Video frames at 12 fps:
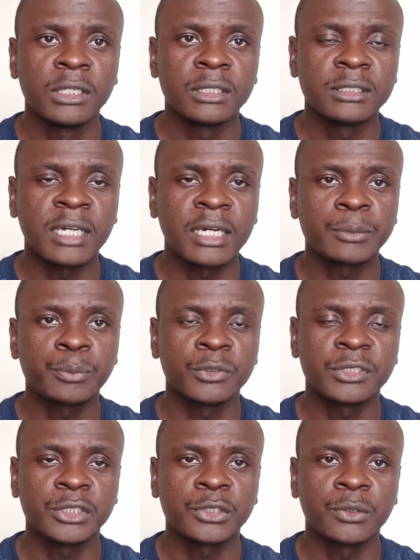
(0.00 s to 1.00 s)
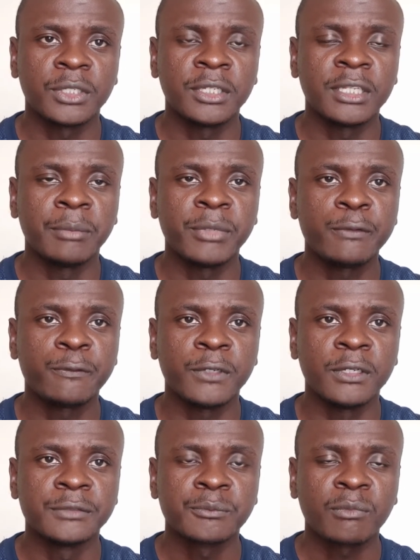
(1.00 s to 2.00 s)
that position in the
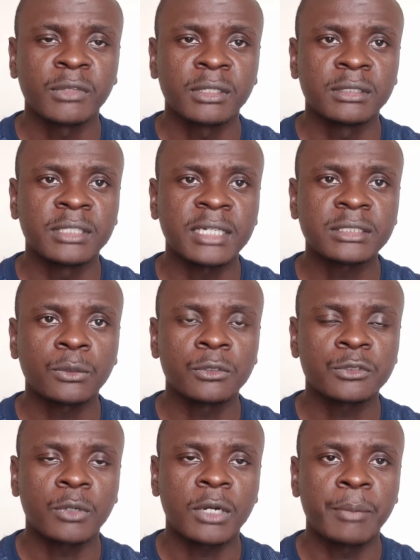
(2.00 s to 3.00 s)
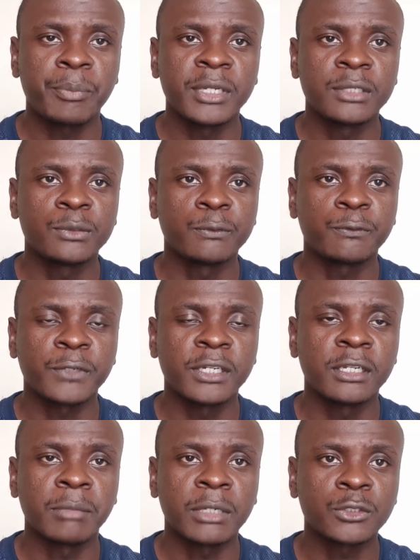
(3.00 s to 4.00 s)
midfield. That also happened to Fred
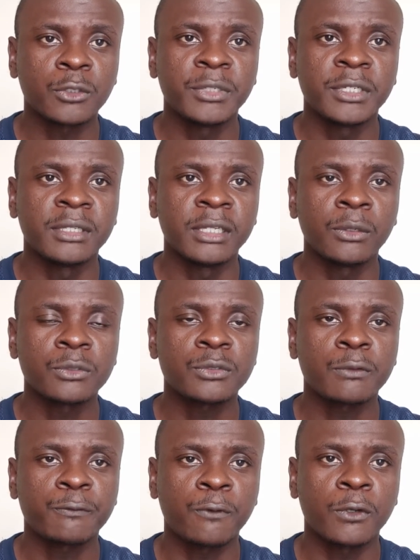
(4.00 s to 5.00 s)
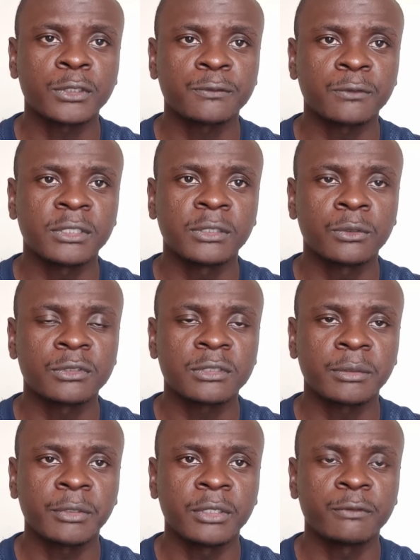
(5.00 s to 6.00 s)
and McTominay. They also fought for
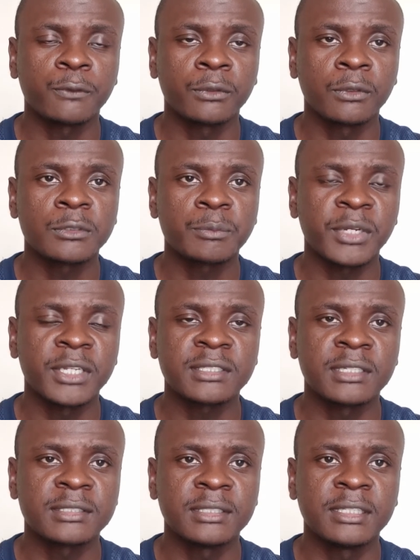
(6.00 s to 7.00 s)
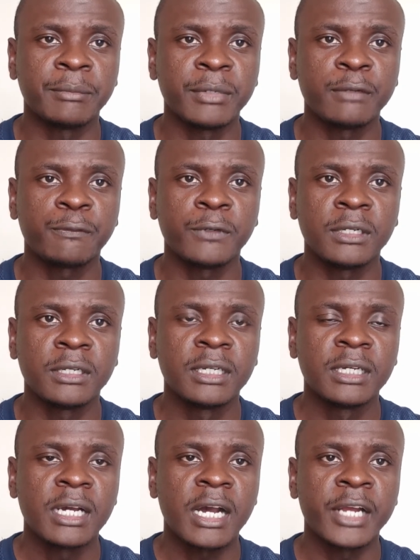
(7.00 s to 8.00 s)
those places in the midfield,
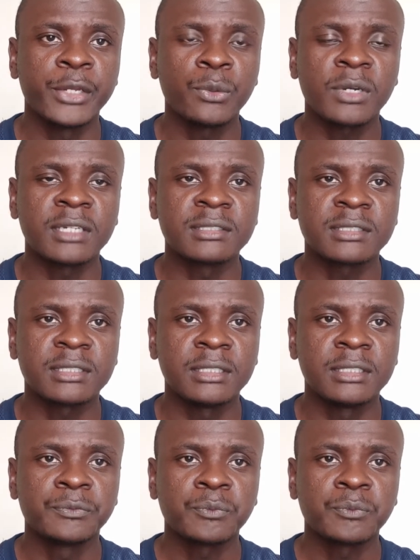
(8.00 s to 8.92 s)
and you can see